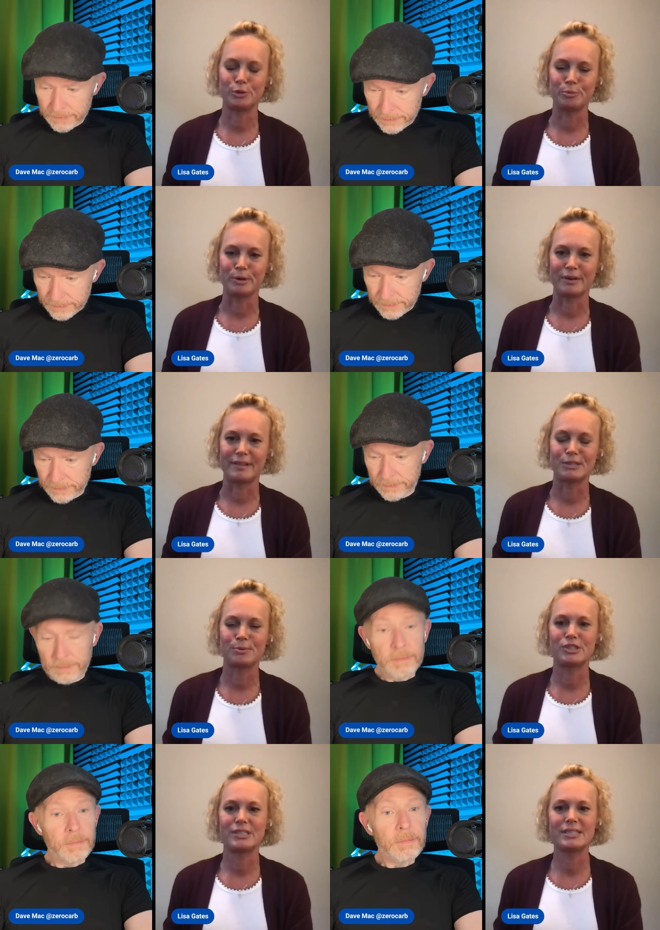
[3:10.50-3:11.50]
Speaker 1: tumor. That's
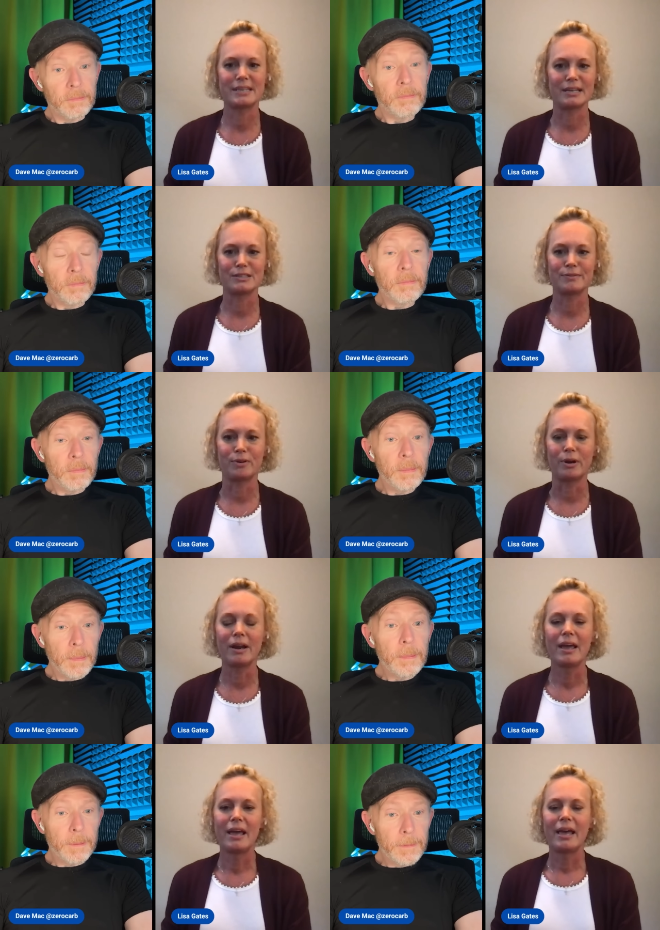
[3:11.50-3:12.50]
what GIST stands
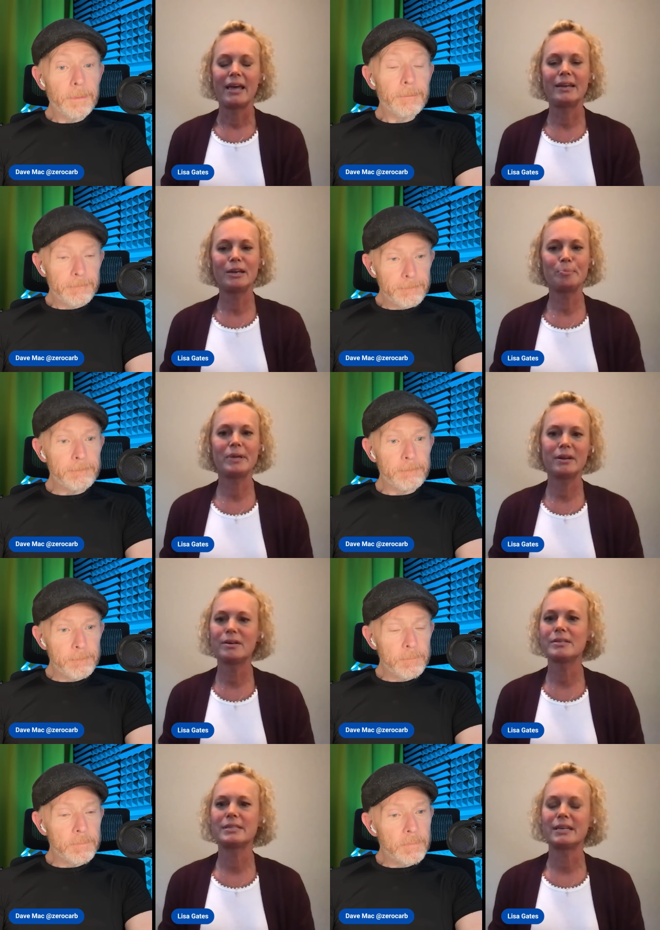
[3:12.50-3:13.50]
for. And it
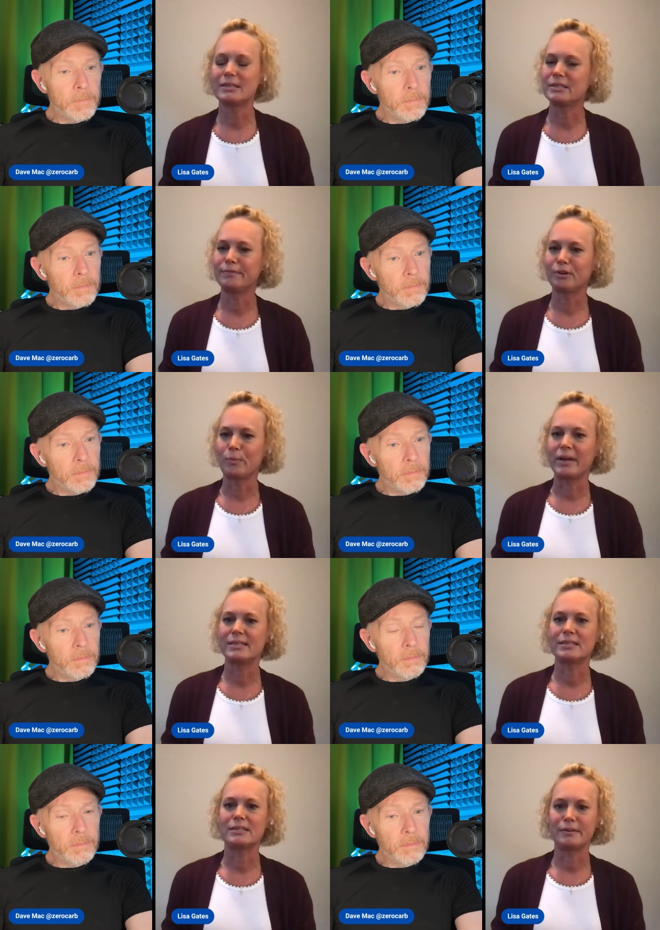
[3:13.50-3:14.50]
appears in different
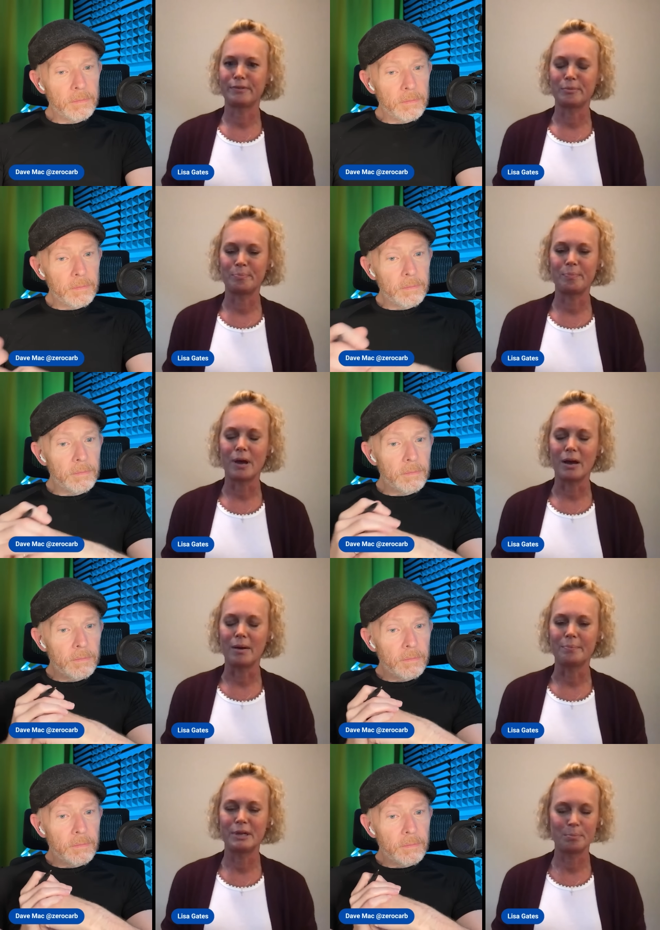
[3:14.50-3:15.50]
ways in different
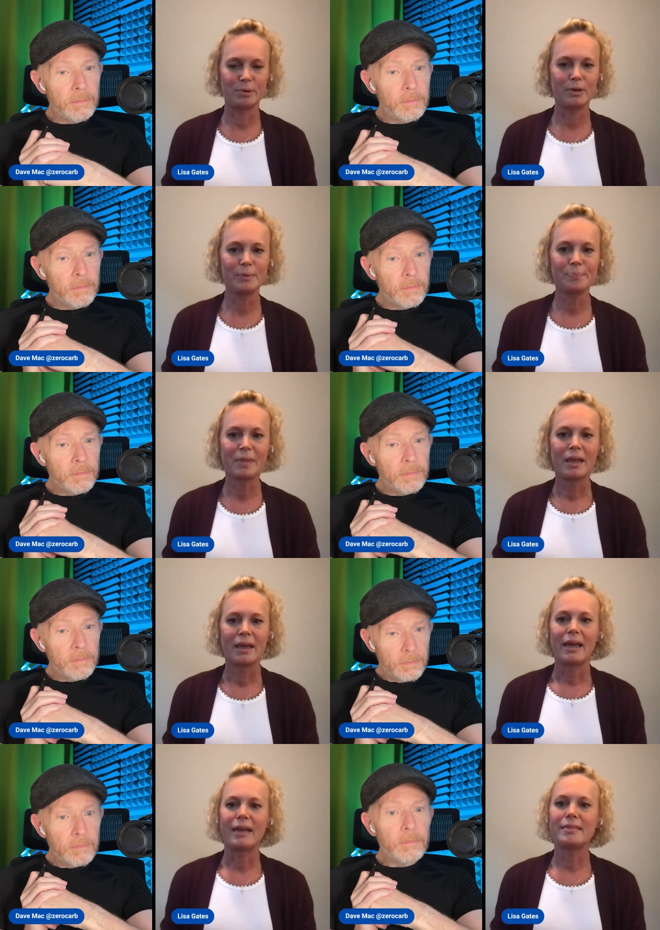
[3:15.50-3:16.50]
um, people.
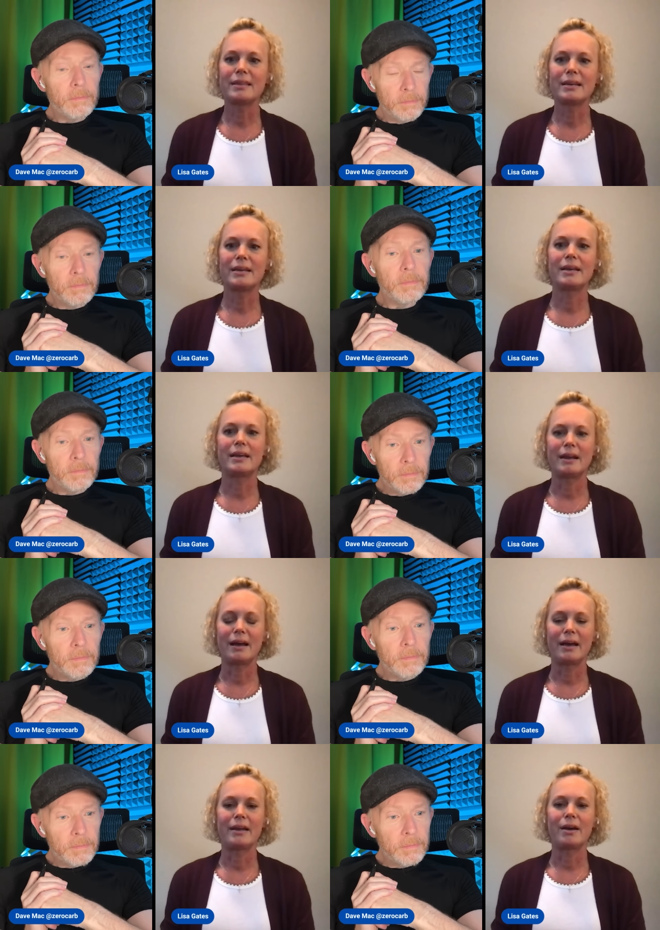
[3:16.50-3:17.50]
Anthony and
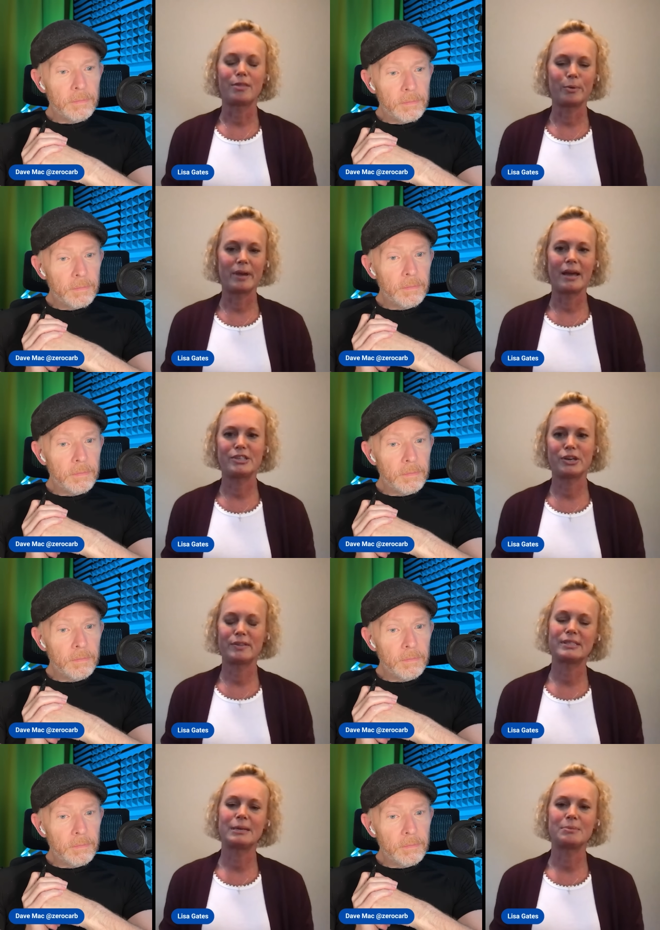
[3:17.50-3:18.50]
I, although we share
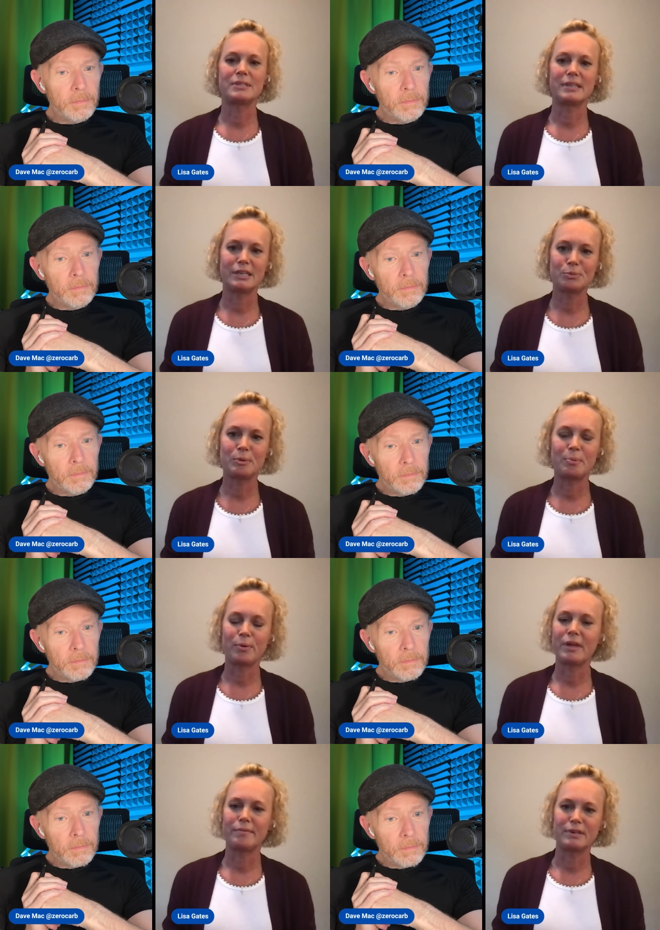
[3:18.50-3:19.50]
the same disease, we
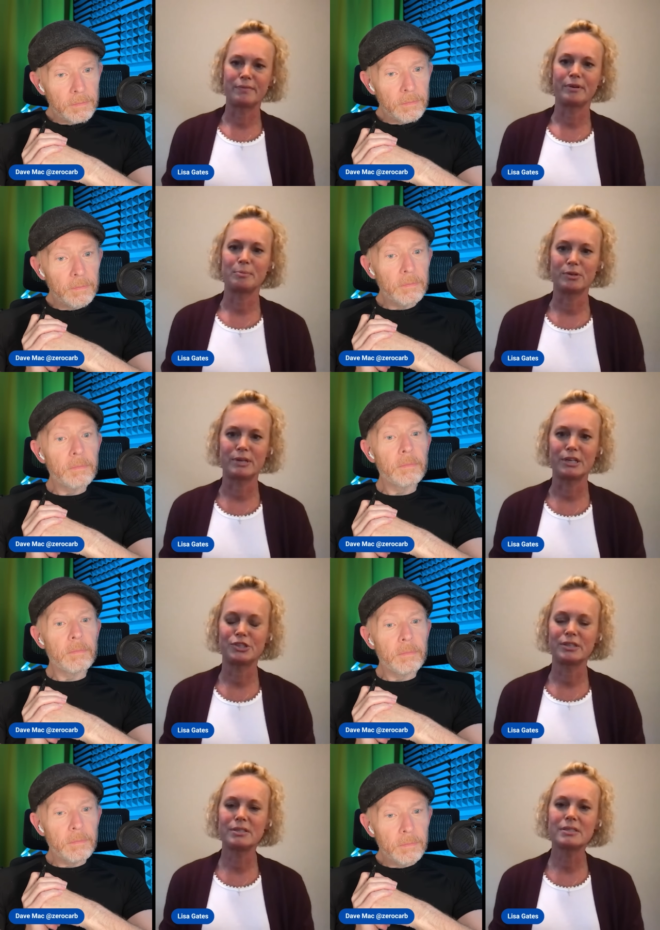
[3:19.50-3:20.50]
both have different
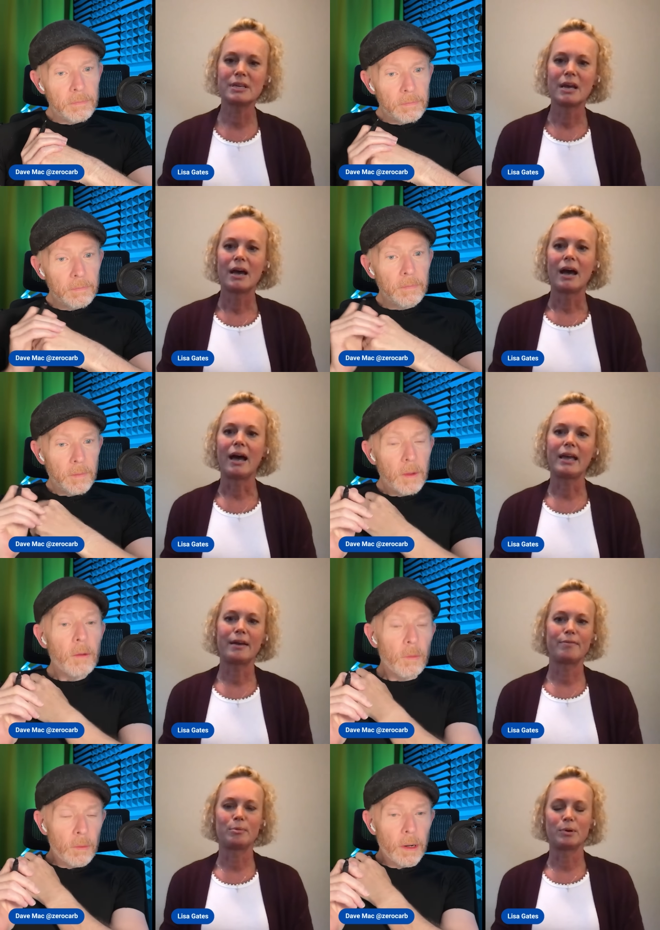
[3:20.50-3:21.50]
mutations. I
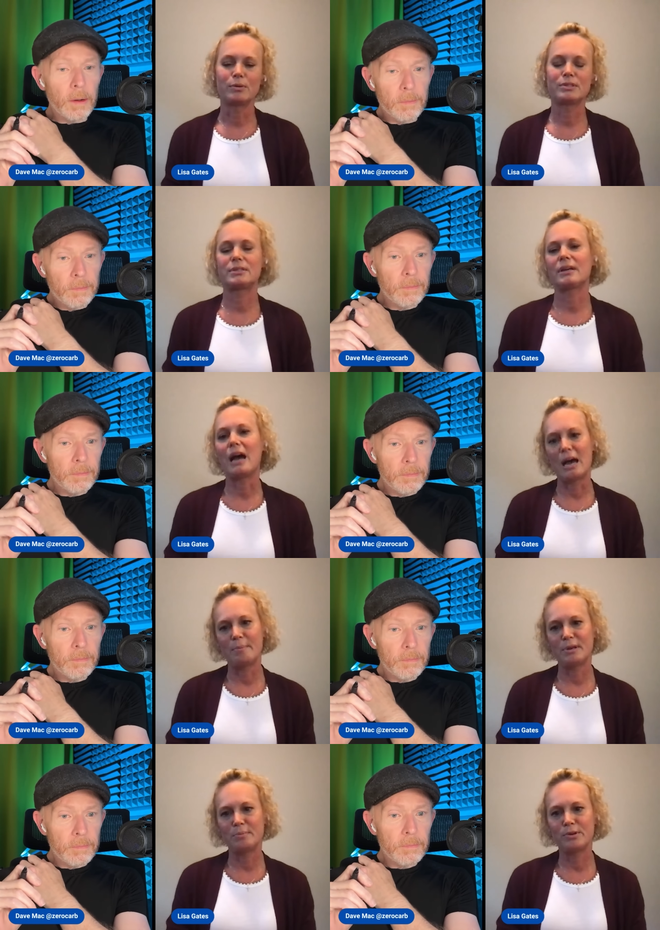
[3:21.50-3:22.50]
have the most
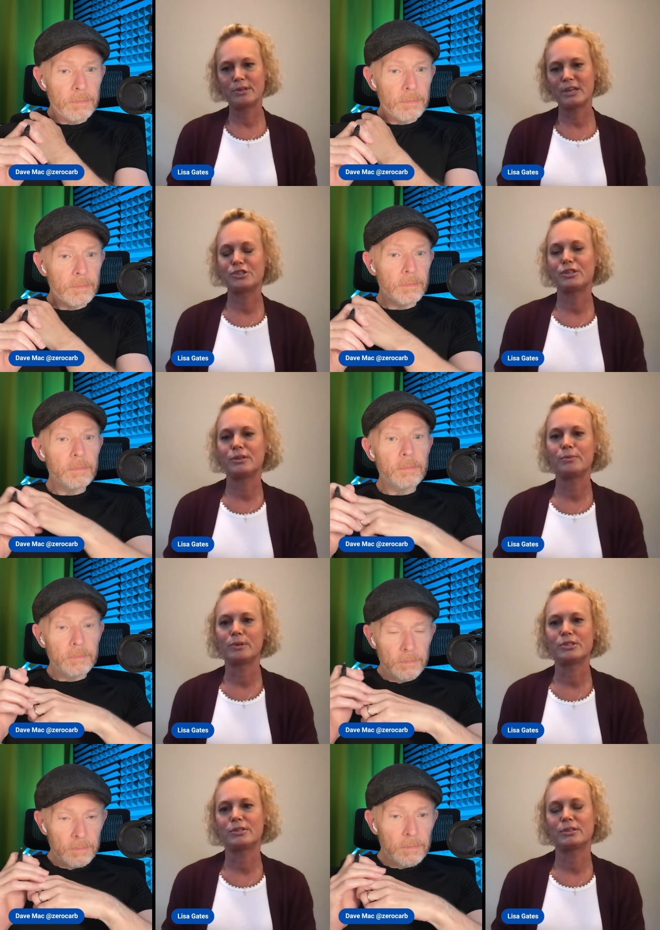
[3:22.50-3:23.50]
common mutation,
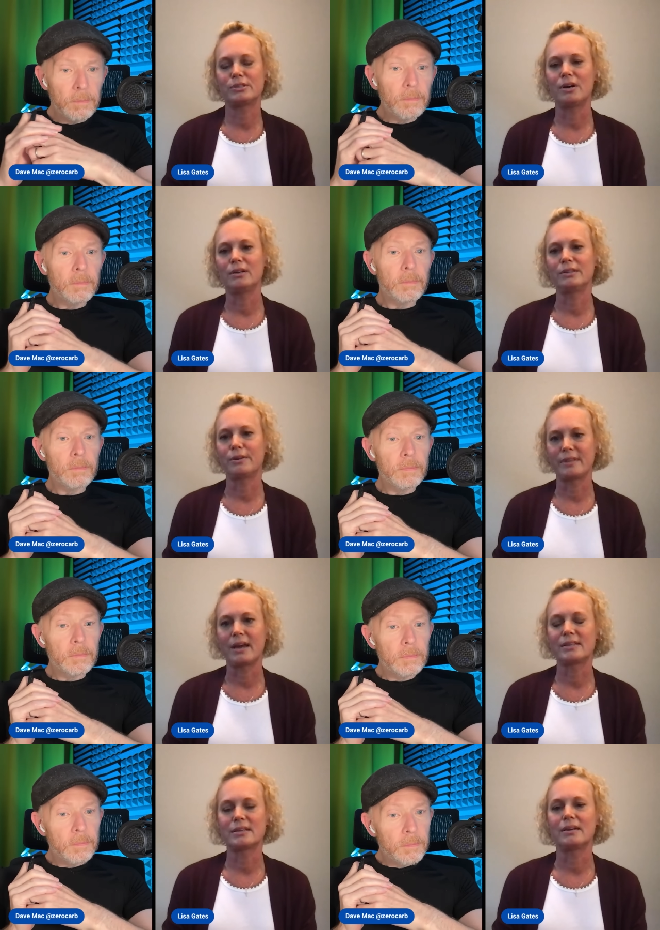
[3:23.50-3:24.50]
which is called, you know, the
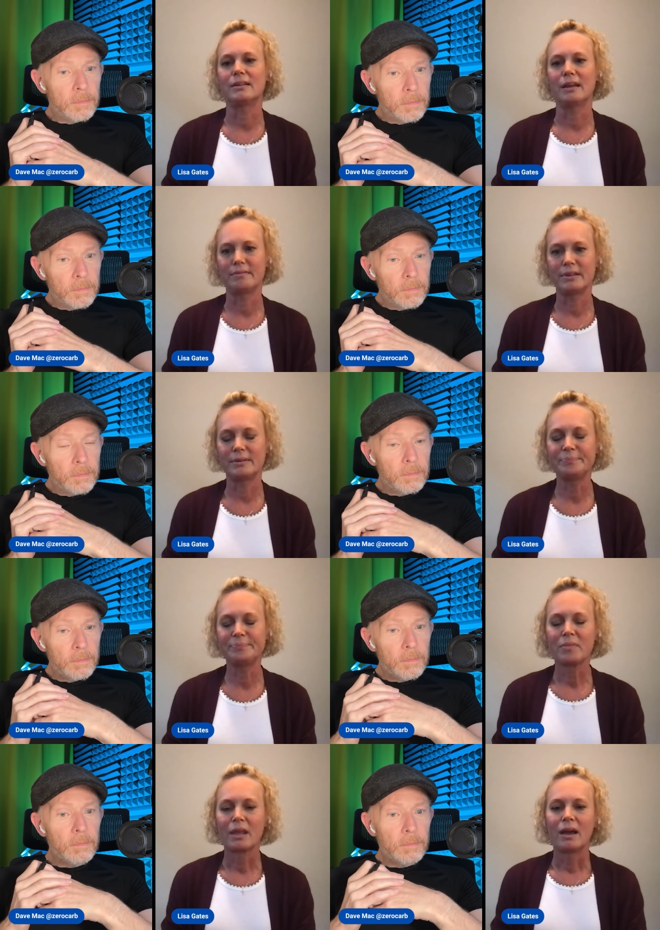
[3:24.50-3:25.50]
exon 11.